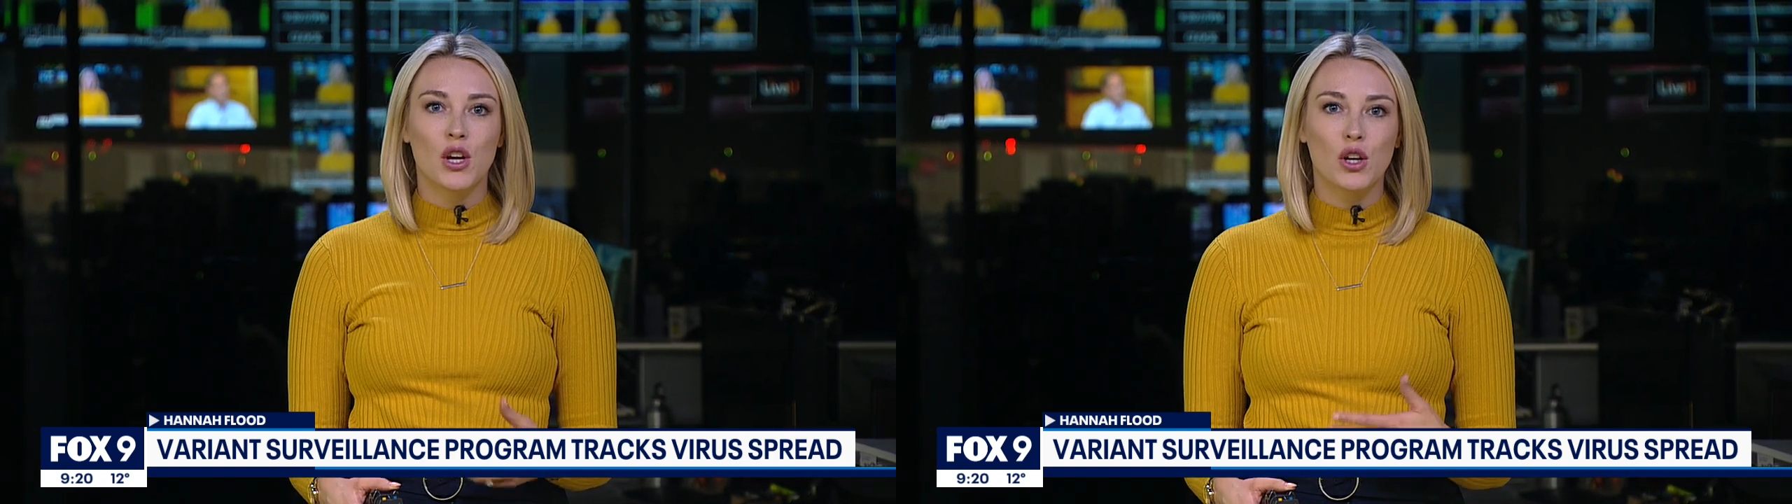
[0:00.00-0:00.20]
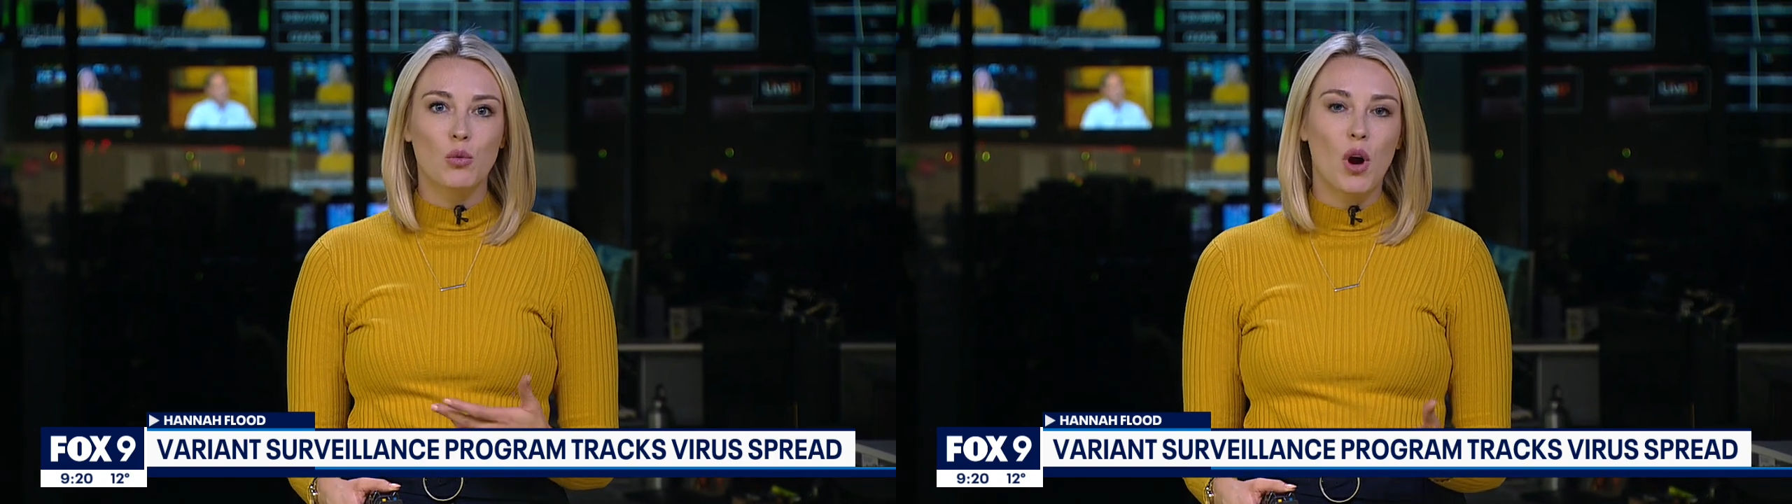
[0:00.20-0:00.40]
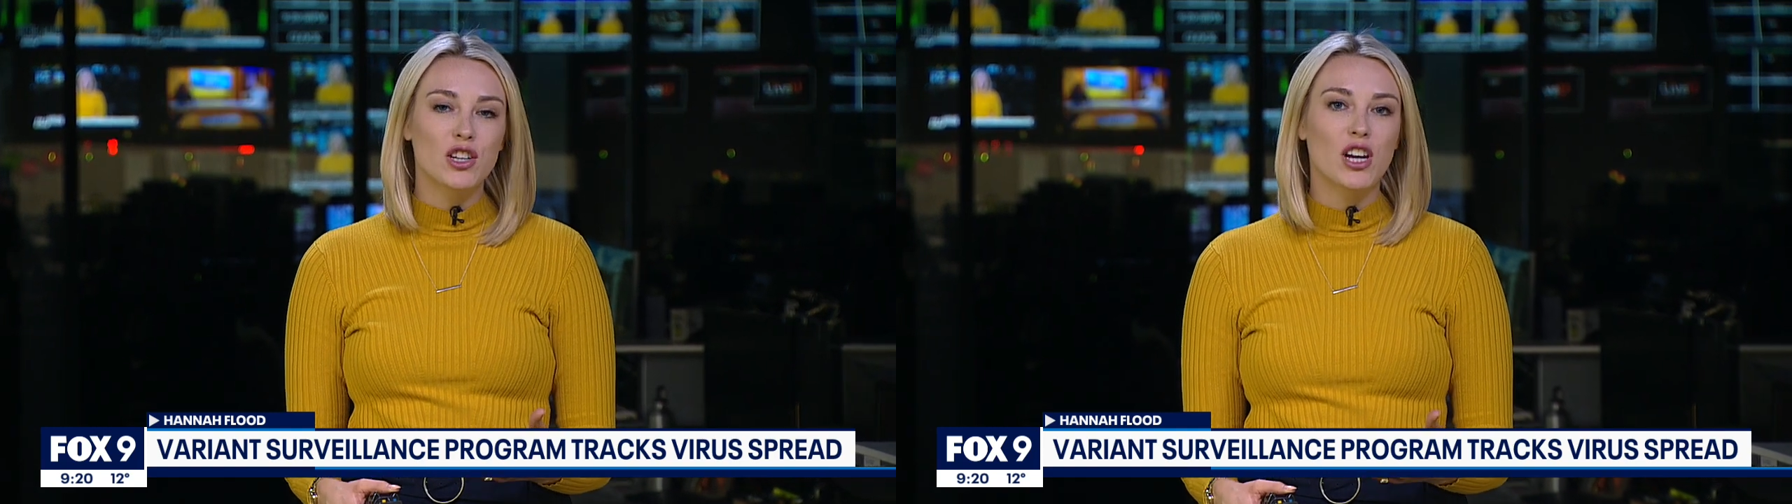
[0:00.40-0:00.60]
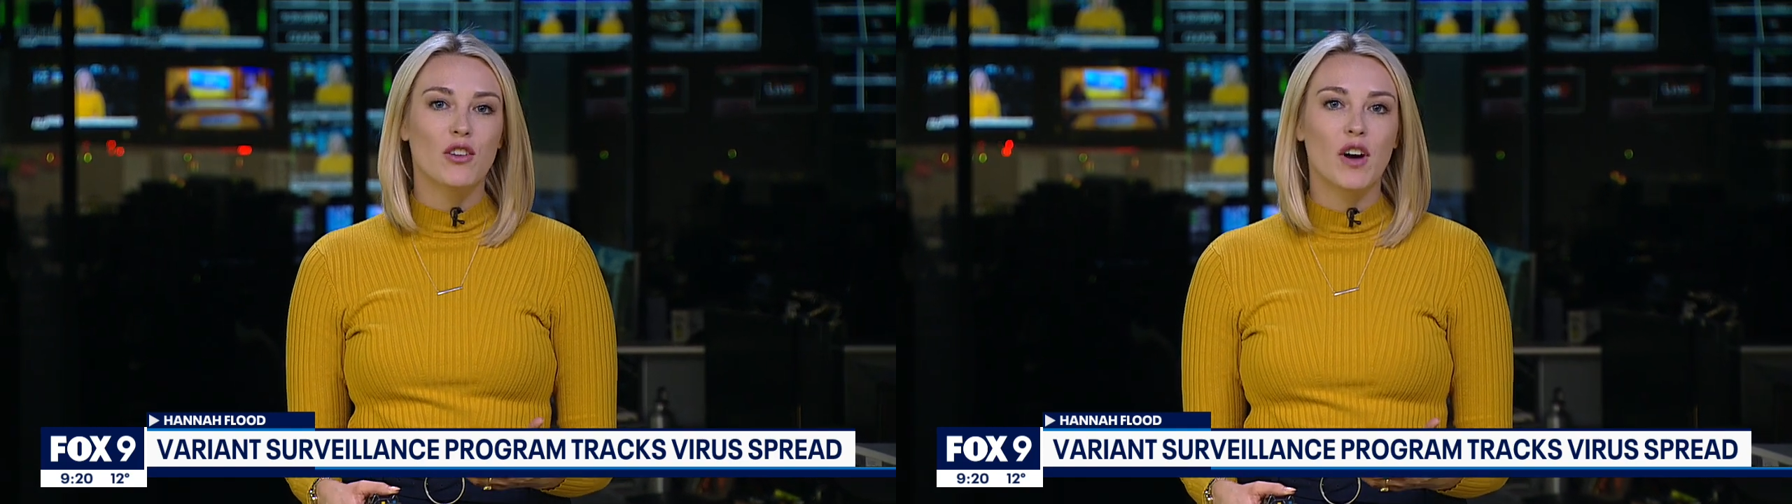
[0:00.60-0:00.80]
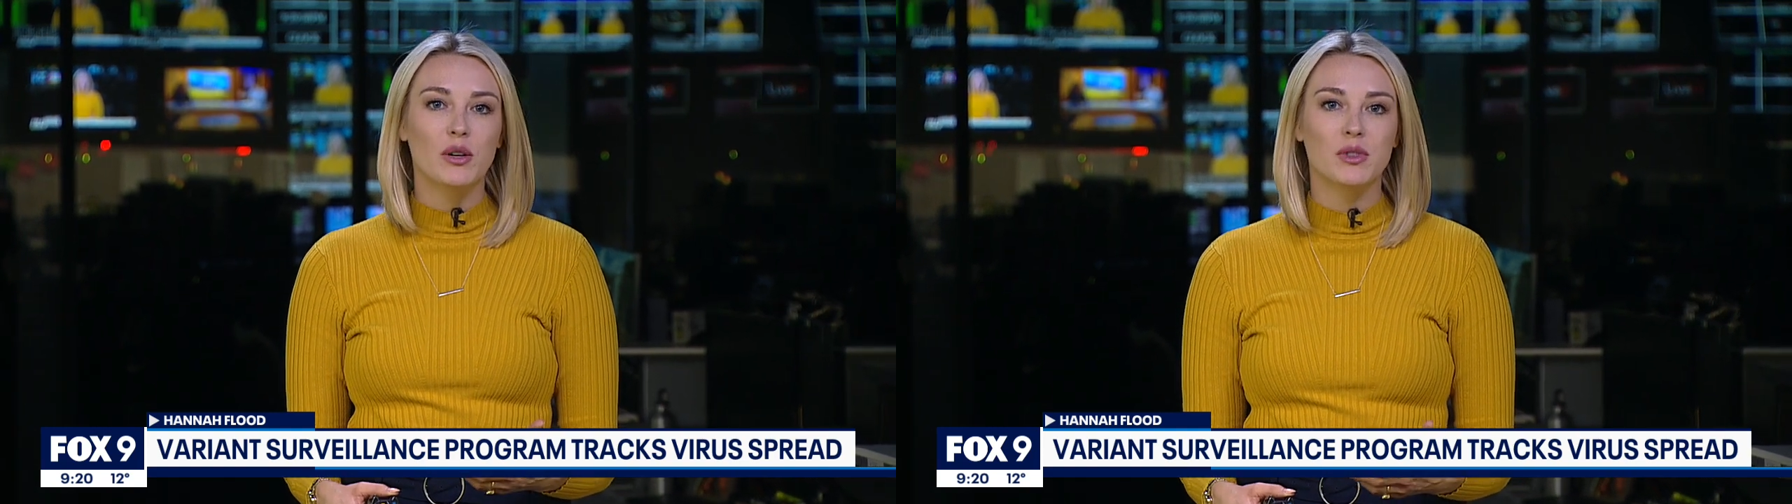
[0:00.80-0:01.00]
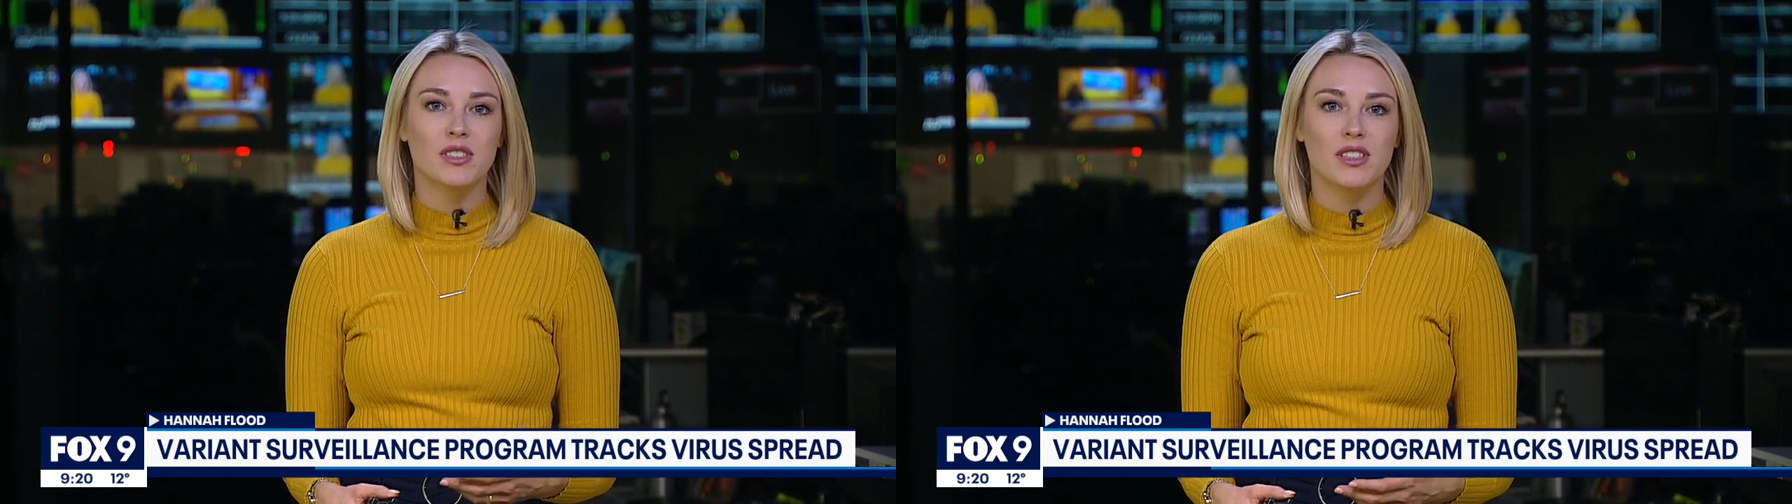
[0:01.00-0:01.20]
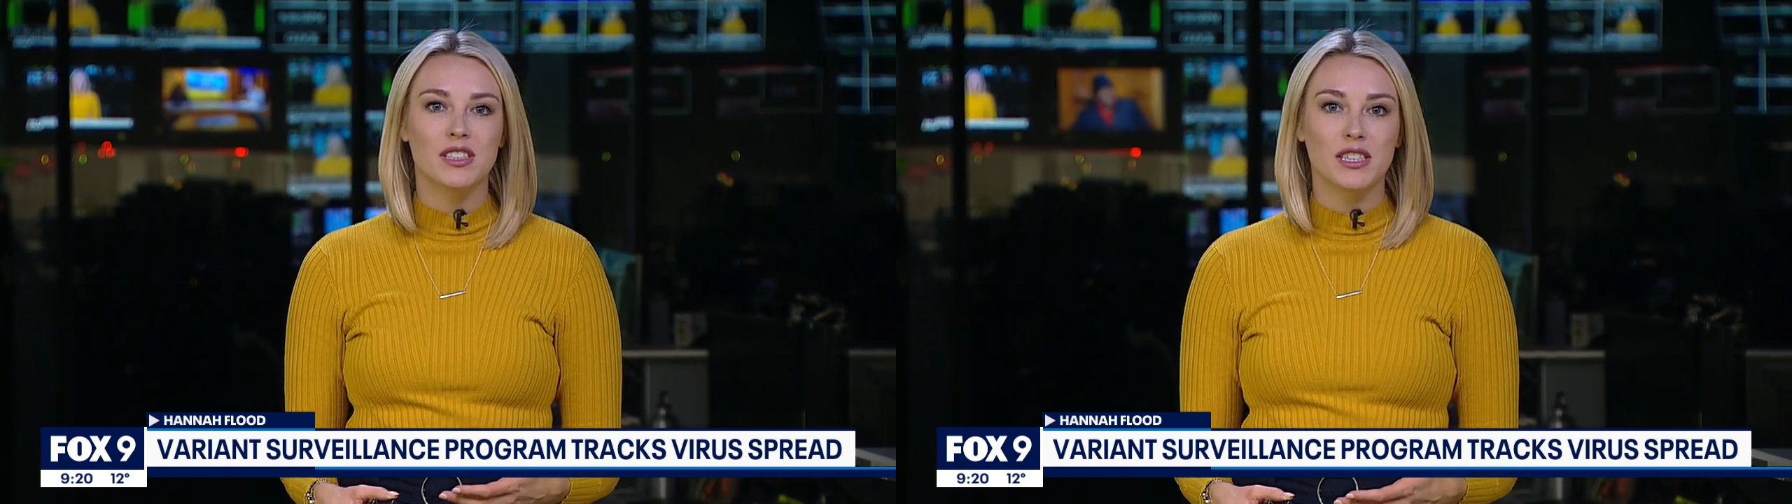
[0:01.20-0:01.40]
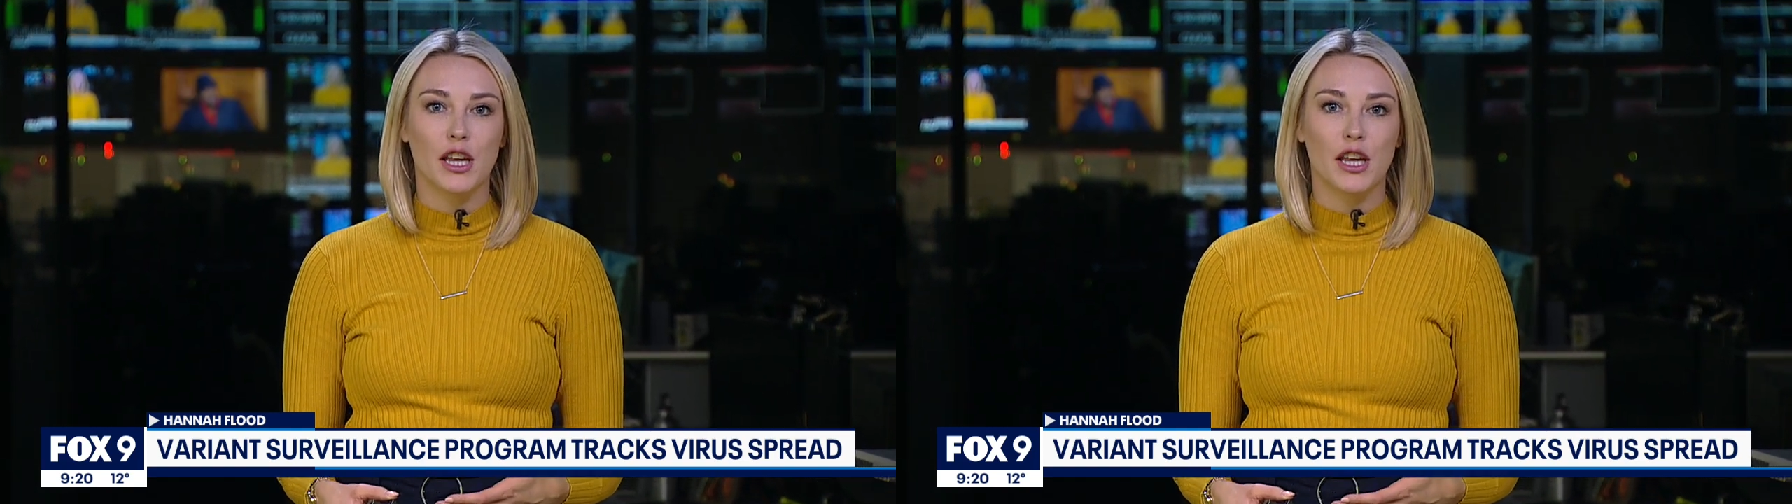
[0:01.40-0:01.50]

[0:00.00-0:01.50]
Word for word: could watch how viruses